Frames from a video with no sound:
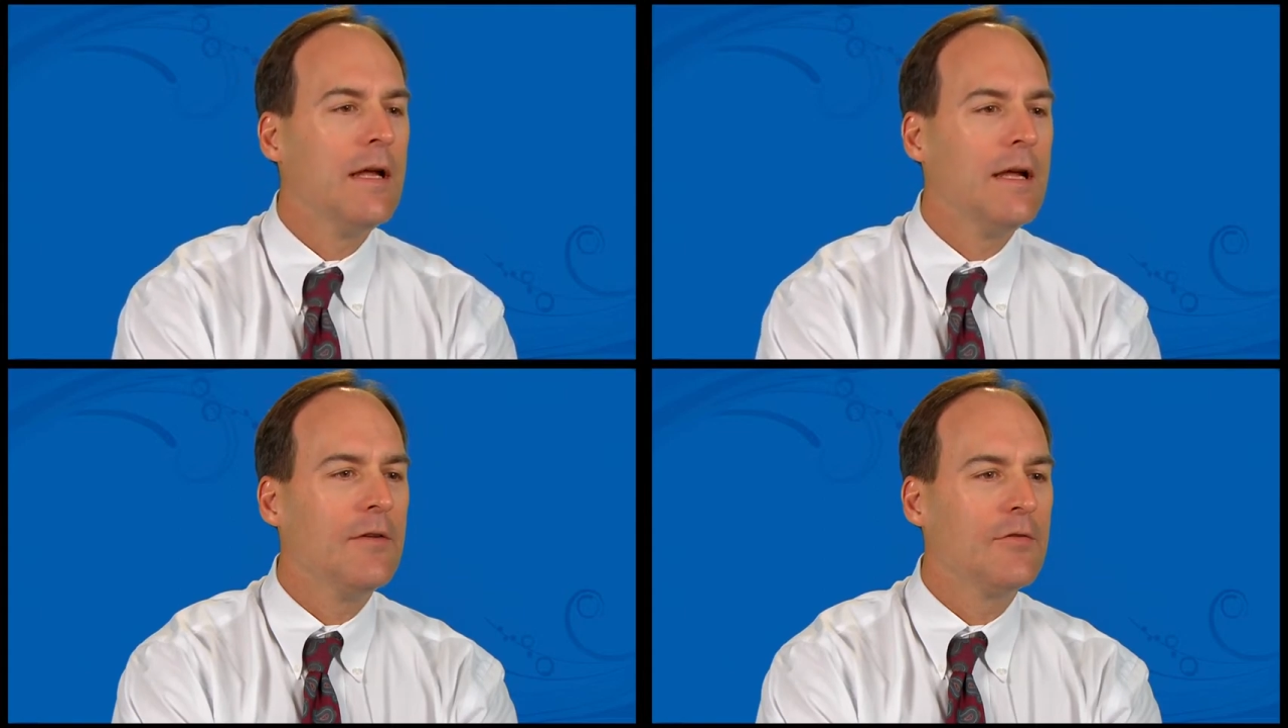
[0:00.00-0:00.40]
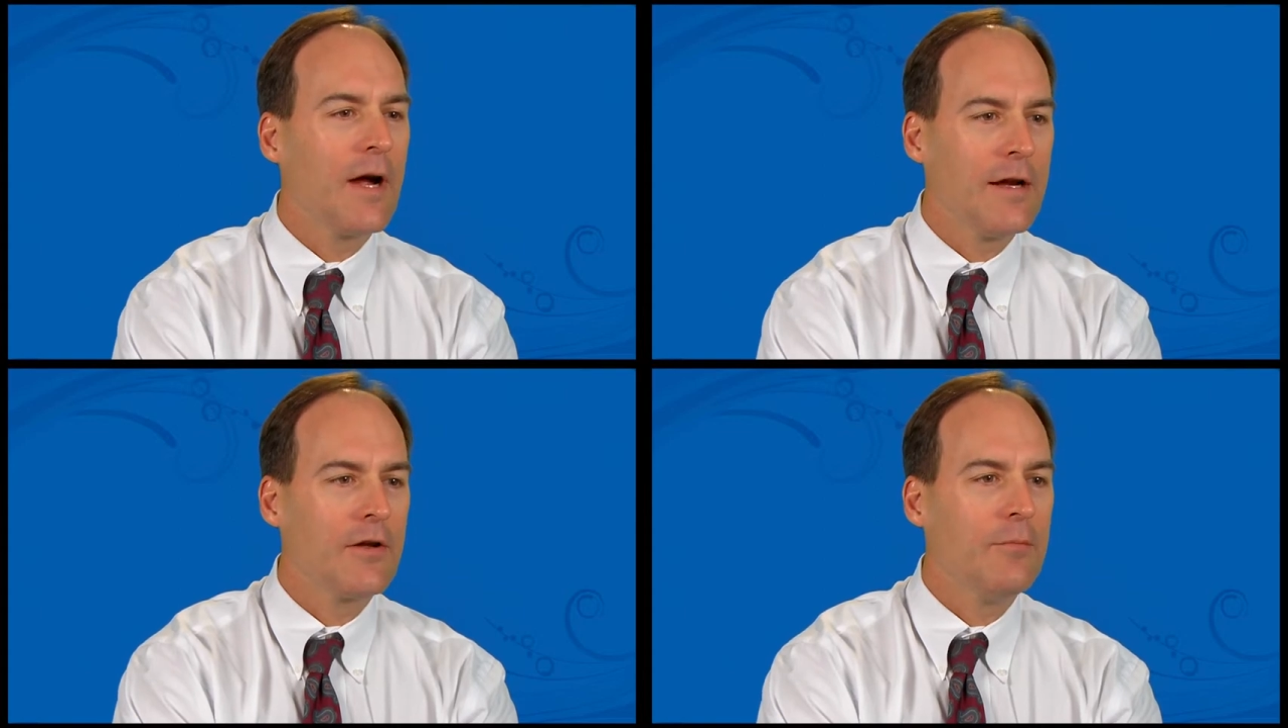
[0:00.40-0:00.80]
is
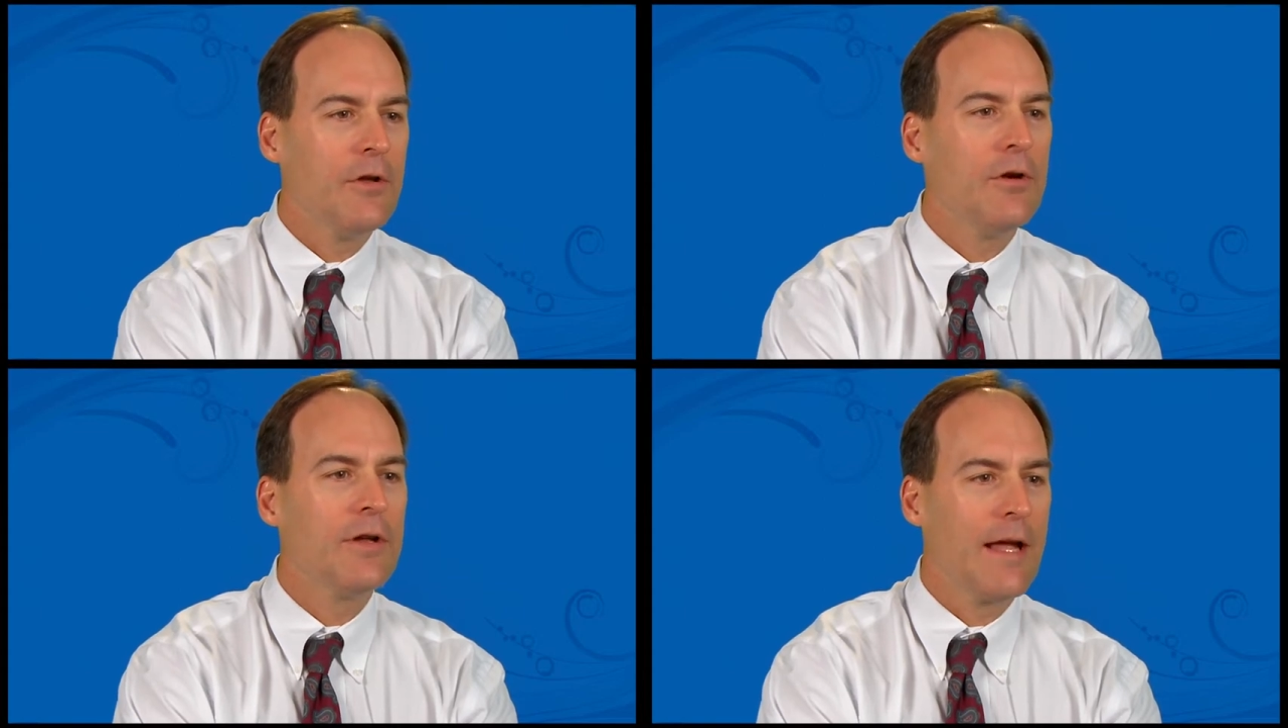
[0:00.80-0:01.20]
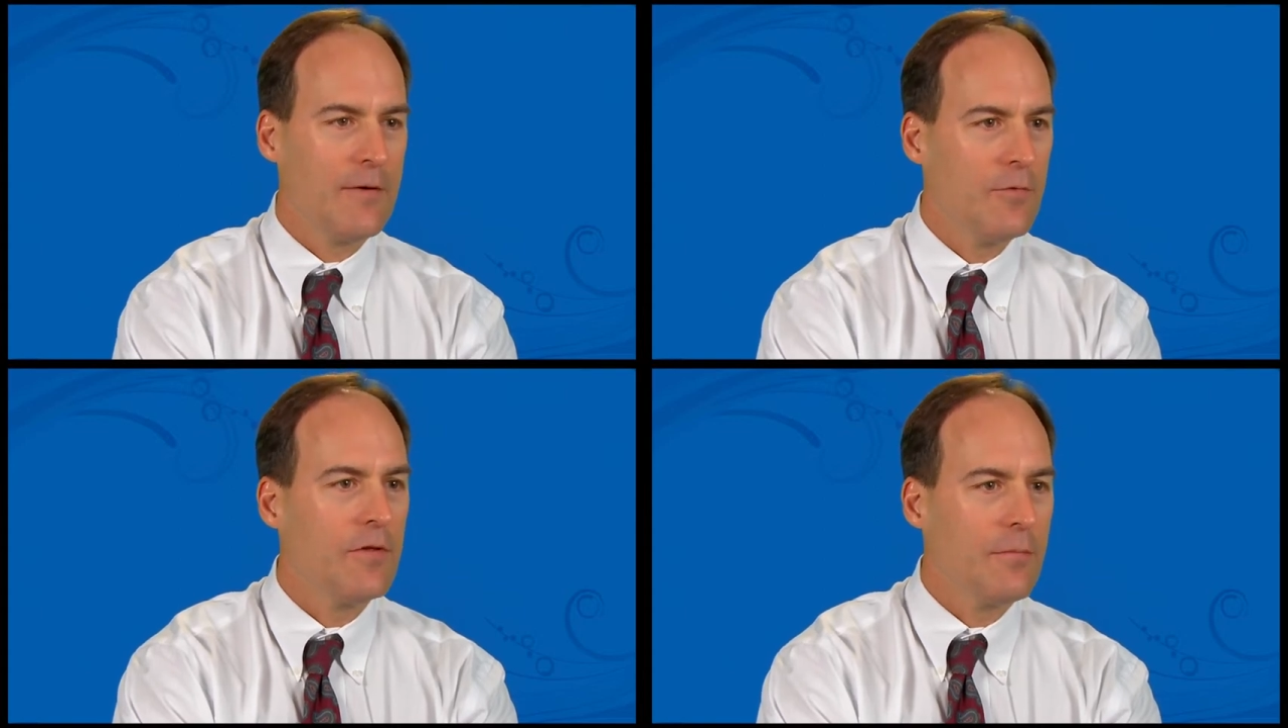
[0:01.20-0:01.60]
trying to
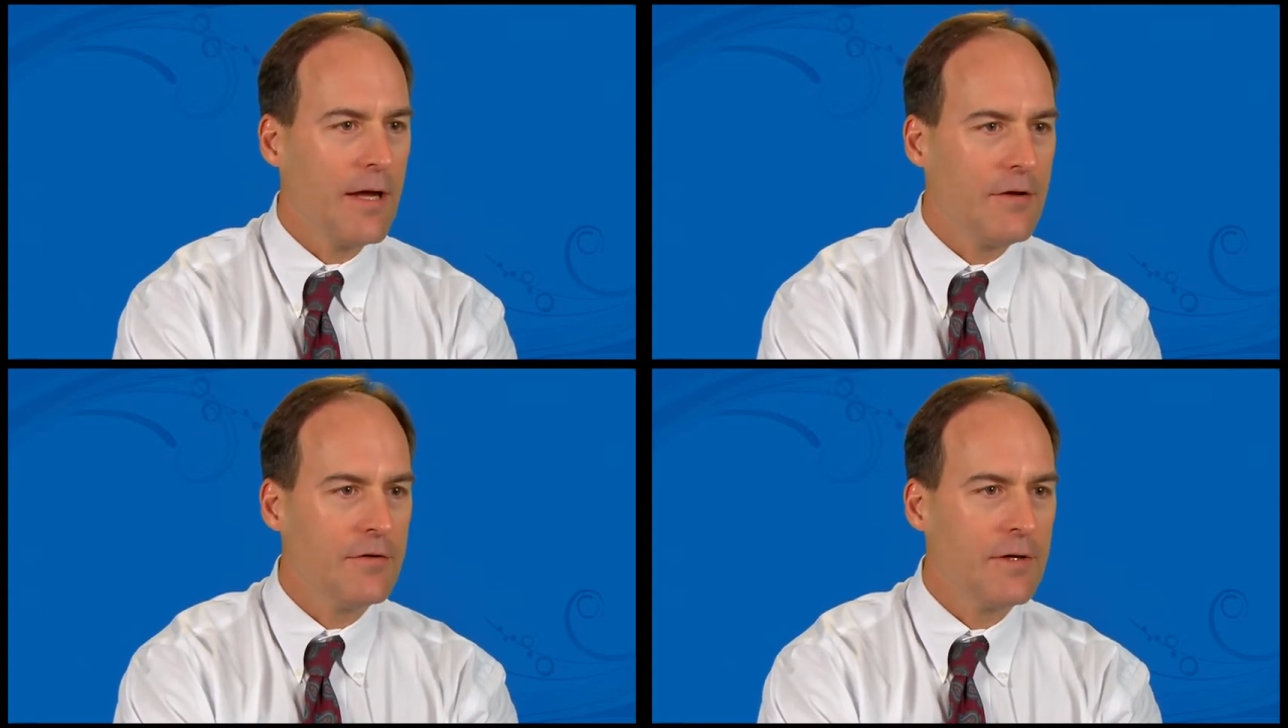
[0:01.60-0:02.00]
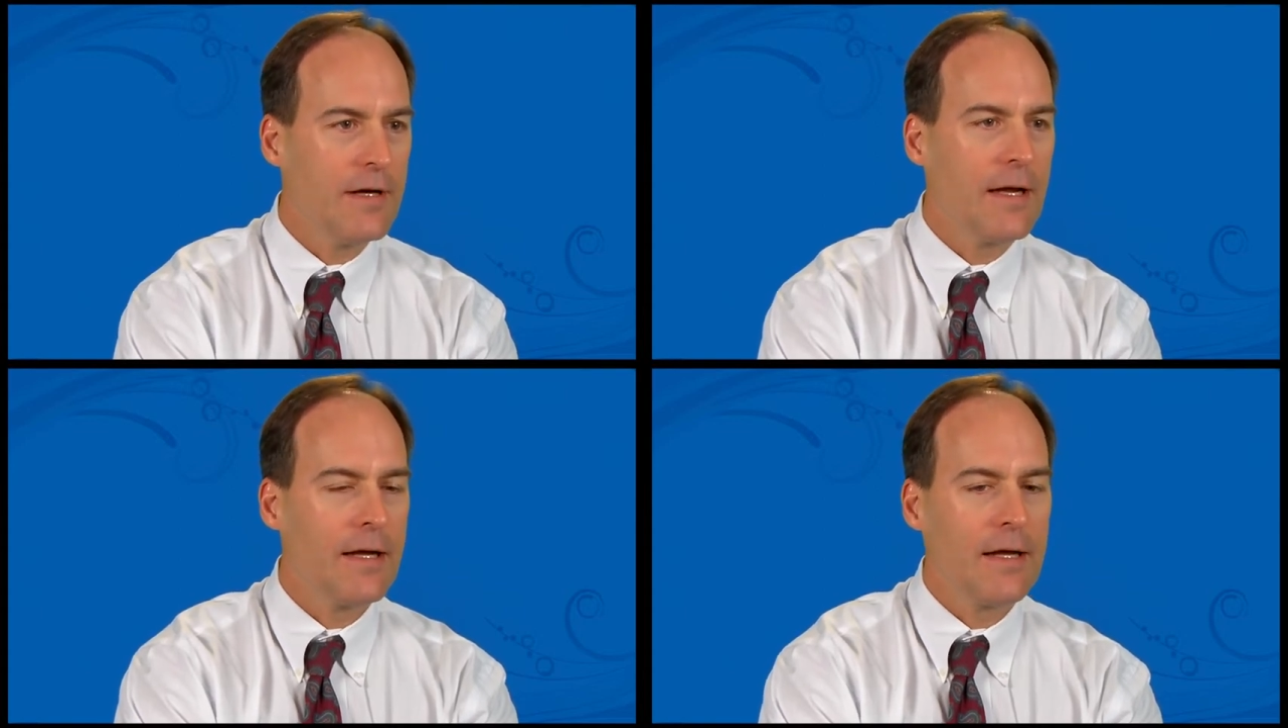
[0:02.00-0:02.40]
communicate with the patient.
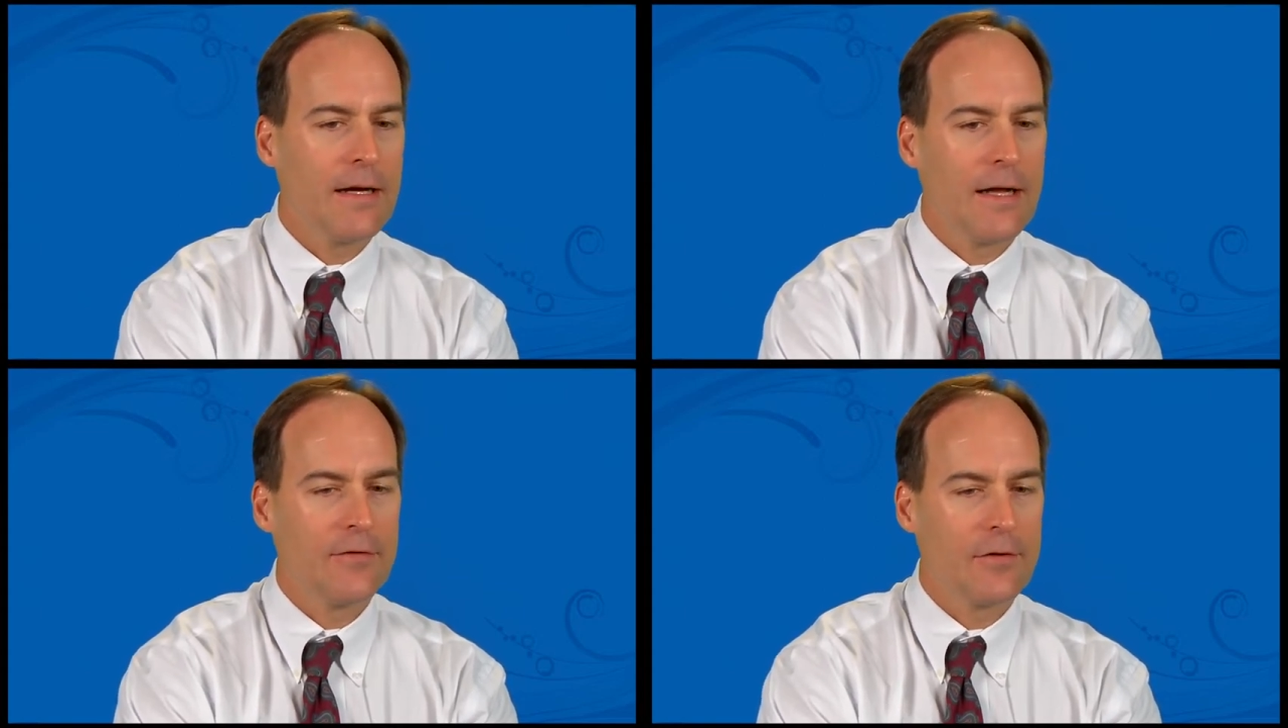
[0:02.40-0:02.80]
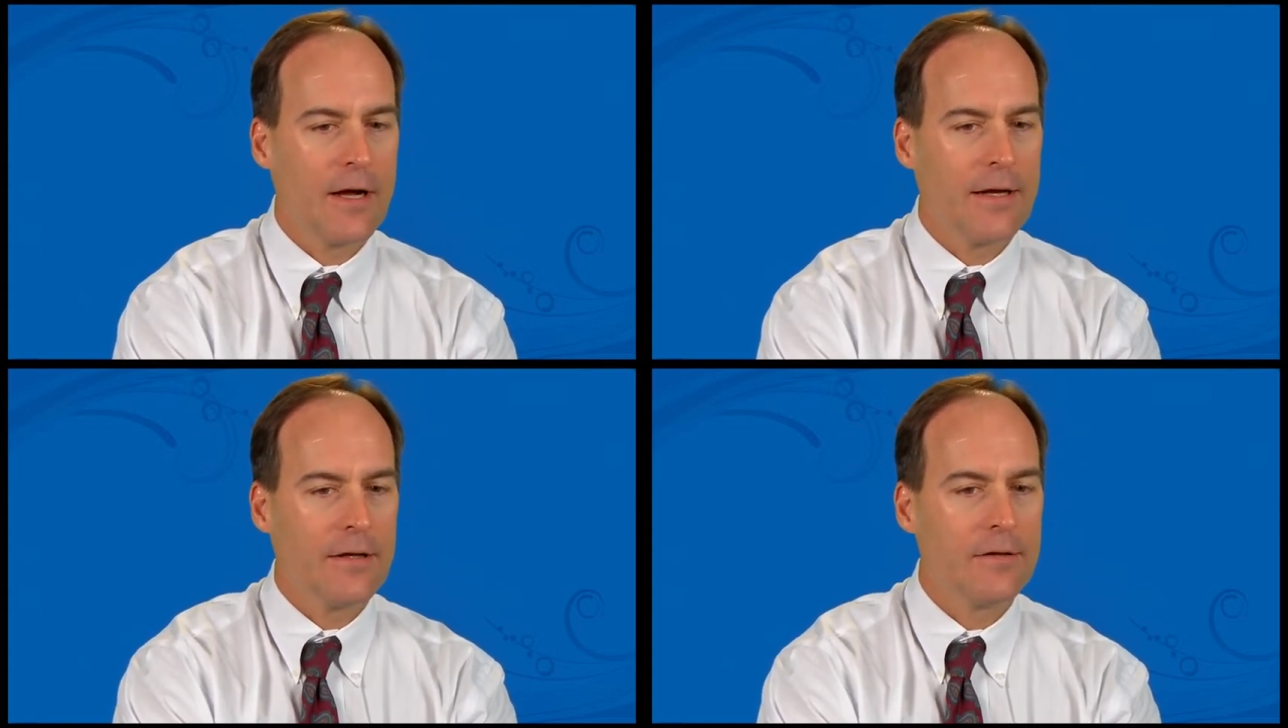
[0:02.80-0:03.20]
And I
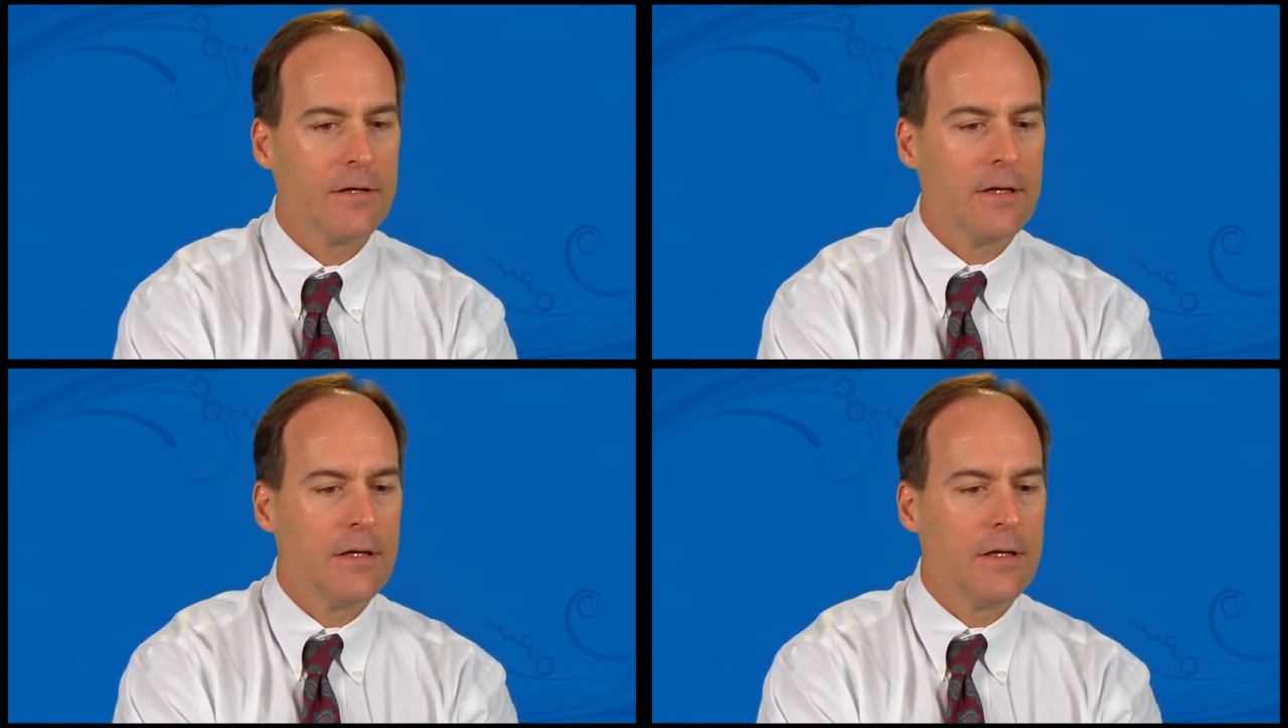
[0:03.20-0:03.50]
try to,